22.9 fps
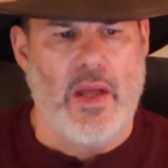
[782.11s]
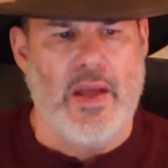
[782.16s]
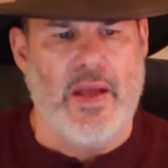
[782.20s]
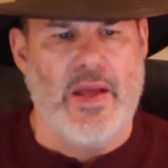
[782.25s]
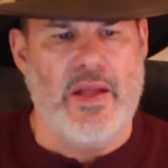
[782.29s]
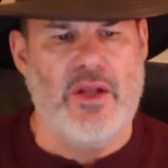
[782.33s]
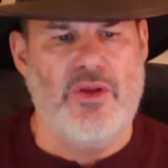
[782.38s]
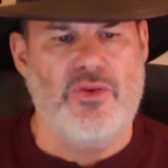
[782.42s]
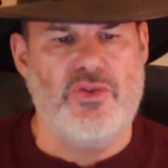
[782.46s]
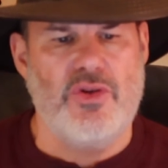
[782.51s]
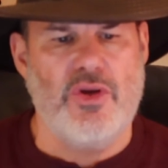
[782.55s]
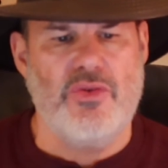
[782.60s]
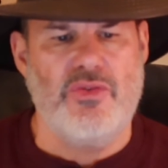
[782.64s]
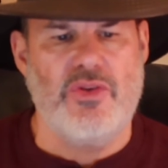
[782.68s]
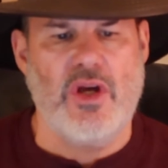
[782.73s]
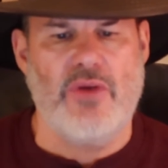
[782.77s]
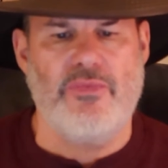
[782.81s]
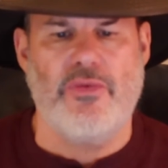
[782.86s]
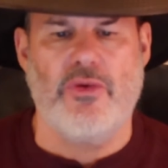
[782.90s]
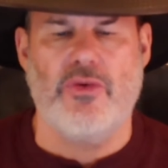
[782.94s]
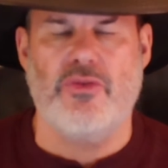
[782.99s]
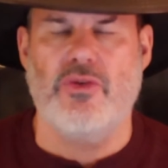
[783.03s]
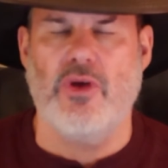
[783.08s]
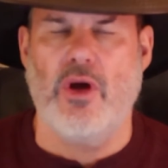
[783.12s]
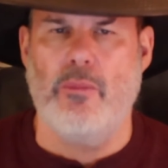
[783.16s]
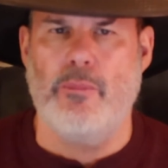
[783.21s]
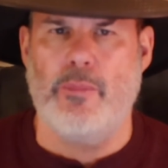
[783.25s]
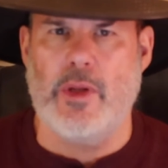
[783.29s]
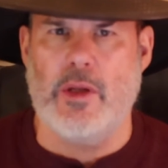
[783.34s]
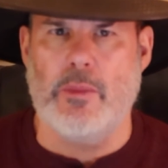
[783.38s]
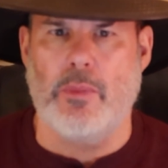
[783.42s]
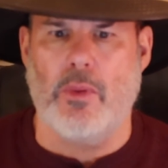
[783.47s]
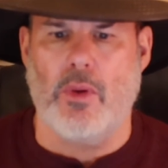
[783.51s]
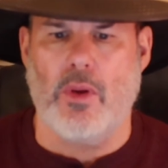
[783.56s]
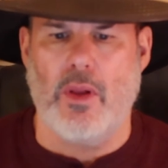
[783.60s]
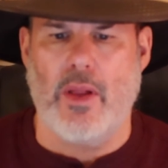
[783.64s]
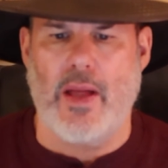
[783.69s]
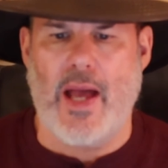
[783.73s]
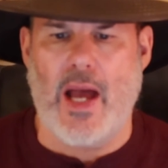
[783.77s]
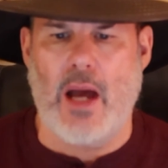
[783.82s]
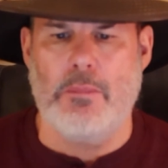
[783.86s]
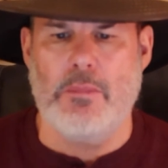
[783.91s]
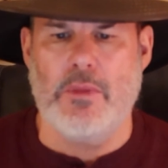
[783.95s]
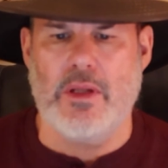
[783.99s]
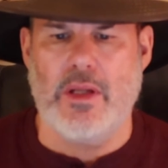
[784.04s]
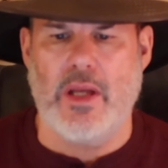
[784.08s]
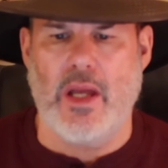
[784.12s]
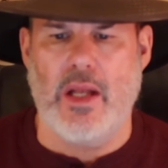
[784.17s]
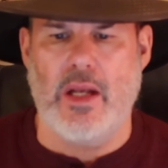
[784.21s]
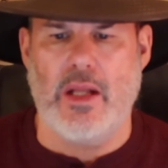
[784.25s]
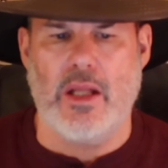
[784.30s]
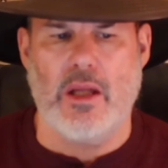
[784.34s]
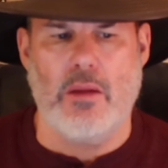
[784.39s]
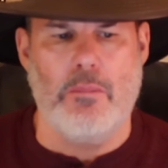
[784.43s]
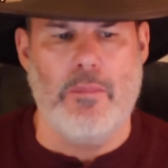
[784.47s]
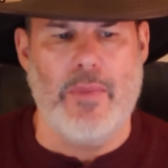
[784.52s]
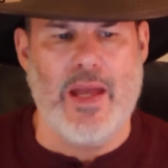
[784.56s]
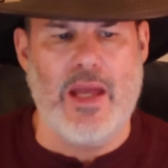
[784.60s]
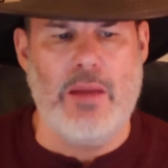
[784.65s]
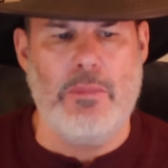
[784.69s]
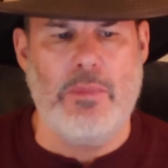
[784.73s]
It is just that for some people, abnegating it may